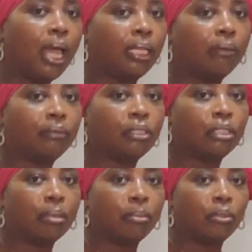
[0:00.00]
I love you to
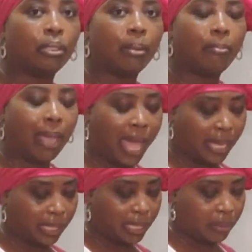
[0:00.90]
the moon and
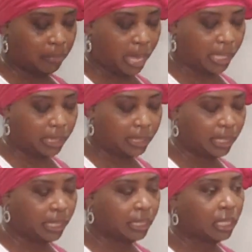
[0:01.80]
back
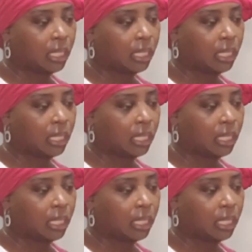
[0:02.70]
again.